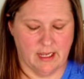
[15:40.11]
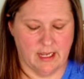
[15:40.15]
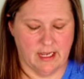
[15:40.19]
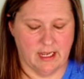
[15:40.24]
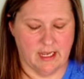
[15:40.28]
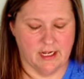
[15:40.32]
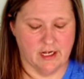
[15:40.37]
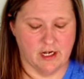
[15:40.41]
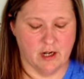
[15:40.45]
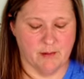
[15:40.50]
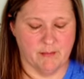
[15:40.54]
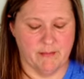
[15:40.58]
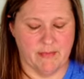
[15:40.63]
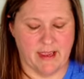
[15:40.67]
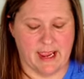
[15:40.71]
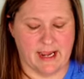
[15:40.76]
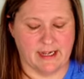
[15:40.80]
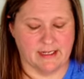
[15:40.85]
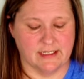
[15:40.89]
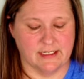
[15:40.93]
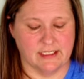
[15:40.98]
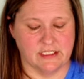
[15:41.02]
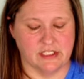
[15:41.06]
and our
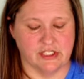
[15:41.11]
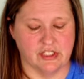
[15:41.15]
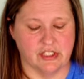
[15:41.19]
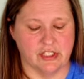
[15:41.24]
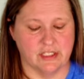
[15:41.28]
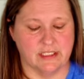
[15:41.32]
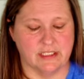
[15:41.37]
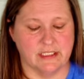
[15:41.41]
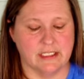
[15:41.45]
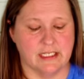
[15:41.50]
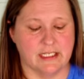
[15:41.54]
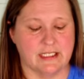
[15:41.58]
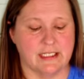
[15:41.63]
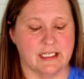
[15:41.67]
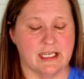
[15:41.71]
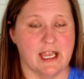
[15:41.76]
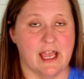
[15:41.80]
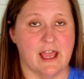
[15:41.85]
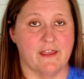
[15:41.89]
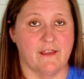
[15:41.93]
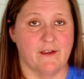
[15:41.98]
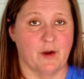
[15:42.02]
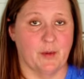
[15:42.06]
magnets should stick
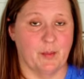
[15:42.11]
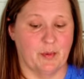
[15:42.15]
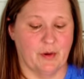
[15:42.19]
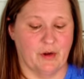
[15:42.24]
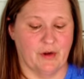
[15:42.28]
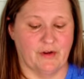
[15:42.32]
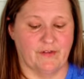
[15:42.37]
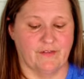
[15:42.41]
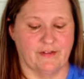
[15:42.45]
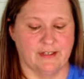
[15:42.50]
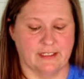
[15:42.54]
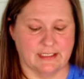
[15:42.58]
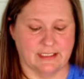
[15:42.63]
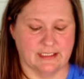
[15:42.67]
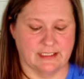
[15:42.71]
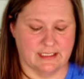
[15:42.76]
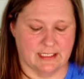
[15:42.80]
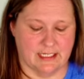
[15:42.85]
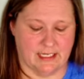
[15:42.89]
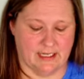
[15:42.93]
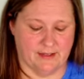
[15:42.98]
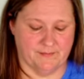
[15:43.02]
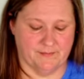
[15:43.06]
together
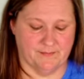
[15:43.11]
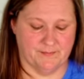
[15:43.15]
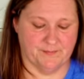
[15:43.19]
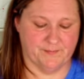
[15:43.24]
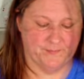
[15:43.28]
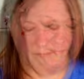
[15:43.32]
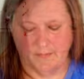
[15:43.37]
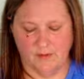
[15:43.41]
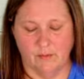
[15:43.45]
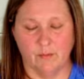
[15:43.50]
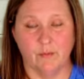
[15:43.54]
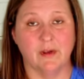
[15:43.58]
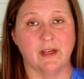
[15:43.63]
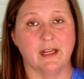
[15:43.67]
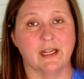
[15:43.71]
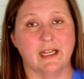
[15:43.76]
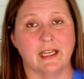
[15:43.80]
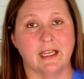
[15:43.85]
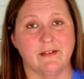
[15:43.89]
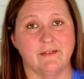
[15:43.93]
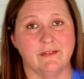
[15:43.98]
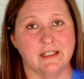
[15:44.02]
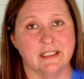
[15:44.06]
perfectly. We're going
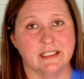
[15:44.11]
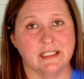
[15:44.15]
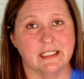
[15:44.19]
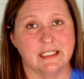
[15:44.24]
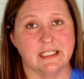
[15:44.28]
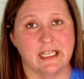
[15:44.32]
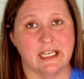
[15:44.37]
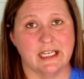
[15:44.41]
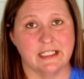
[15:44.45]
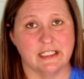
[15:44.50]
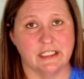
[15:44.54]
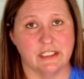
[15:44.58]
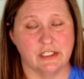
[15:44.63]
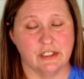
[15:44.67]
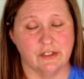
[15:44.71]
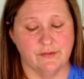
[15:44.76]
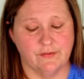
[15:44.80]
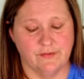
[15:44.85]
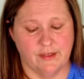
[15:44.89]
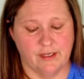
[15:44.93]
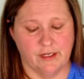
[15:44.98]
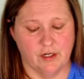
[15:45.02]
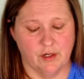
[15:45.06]
to give this a nice little
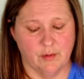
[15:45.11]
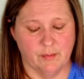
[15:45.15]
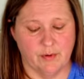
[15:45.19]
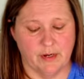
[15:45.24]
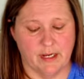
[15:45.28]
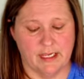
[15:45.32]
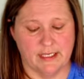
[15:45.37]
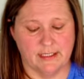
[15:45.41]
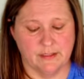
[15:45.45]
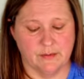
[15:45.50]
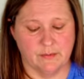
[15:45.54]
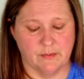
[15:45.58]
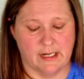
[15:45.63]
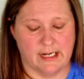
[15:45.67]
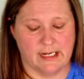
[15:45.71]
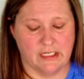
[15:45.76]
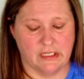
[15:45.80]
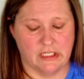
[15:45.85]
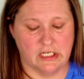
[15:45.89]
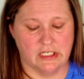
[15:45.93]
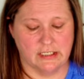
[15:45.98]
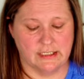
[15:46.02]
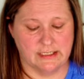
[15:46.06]
finger press right
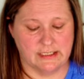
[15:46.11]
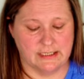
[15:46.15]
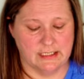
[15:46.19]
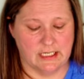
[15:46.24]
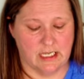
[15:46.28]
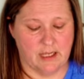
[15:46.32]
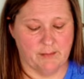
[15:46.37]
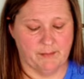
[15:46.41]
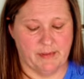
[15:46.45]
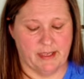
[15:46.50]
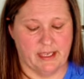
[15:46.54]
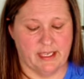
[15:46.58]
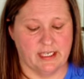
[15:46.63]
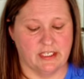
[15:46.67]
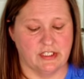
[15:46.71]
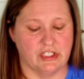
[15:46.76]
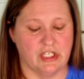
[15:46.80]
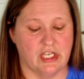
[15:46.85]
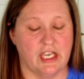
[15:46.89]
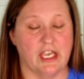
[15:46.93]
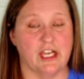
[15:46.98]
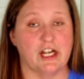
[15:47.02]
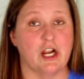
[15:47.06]
along this top
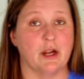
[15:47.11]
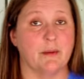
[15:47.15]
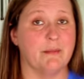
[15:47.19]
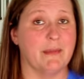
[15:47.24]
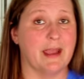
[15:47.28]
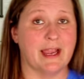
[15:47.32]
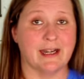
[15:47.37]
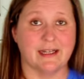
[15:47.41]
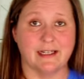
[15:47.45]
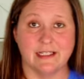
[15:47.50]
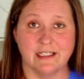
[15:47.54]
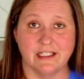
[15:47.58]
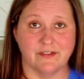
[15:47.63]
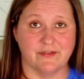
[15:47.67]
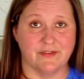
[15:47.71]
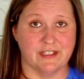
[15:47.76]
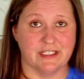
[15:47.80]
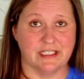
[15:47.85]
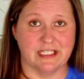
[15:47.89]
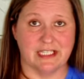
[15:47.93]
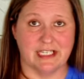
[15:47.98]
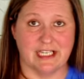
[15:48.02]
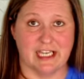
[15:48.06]
edge, and our magnets
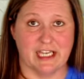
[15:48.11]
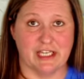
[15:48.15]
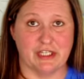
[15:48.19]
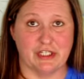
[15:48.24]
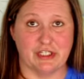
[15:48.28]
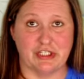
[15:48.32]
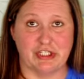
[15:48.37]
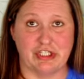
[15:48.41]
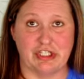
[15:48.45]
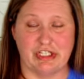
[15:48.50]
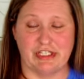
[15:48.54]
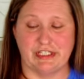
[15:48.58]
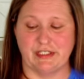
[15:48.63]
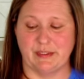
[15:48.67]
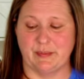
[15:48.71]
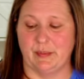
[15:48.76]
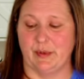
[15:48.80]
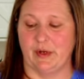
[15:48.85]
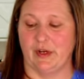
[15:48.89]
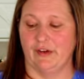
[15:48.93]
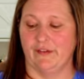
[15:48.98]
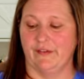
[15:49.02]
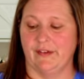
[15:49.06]
fit together just
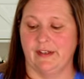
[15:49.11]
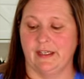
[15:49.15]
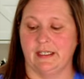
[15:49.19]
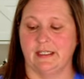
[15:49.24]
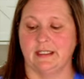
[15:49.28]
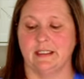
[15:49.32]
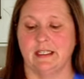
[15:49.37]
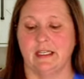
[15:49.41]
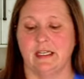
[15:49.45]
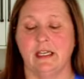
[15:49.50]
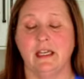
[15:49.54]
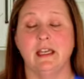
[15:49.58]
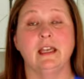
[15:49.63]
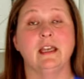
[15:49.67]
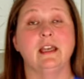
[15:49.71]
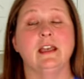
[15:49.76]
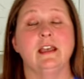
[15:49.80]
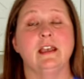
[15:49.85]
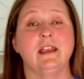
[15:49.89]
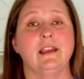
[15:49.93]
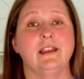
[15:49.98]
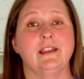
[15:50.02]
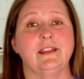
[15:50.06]
perfect.
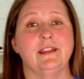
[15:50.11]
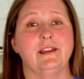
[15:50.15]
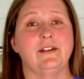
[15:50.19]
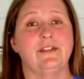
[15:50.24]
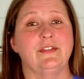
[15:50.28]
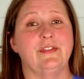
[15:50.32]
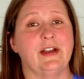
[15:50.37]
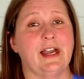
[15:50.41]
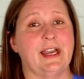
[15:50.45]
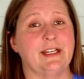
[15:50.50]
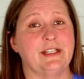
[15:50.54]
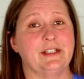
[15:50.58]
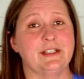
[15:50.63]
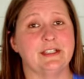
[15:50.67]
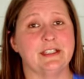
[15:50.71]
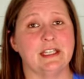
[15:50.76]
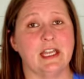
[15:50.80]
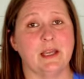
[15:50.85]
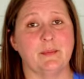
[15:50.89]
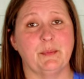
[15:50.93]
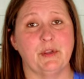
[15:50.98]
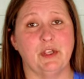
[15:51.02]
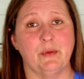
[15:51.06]
The final
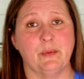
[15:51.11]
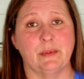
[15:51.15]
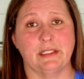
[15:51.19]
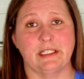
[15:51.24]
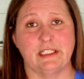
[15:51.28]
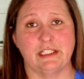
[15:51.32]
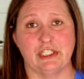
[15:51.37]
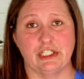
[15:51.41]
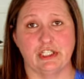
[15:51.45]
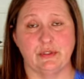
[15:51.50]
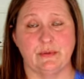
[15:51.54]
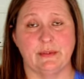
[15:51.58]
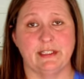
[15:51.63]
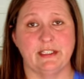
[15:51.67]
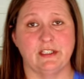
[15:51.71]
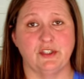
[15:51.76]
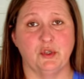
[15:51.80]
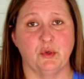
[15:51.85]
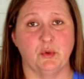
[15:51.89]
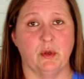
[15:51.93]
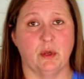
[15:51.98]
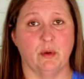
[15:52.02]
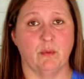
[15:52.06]
step you want to do is
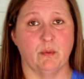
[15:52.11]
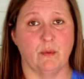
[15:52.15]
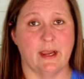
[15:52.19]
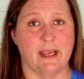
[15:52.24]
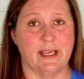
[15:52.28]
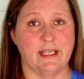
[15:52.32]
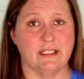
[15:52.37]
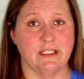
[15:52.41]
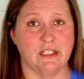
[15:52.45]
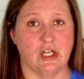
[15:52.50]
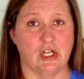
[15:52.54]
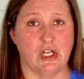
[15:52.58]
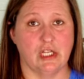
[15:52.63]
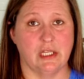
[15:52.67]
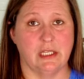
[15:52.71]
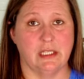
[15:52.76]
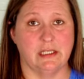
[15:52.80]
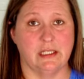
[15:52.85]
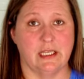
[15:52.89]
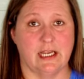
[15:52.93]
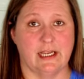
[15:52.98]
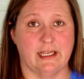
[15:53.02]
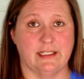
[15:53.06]
to erase all the
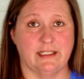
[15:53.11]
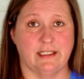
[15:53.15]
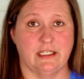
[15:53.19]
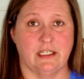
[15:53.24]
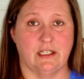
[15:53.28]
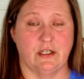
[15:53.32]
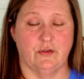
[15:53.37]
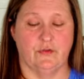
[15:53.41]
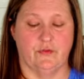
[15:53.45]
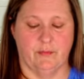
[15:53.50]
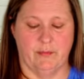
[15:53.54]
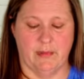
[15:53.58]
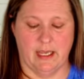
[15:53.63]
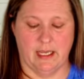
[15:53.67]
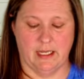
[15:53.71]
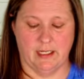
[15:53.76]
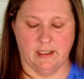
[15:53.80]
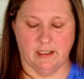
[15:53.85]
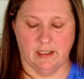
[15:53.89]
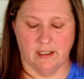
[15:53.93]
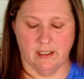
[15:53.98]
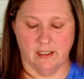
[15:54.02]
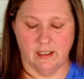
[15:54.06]
lines that you've made.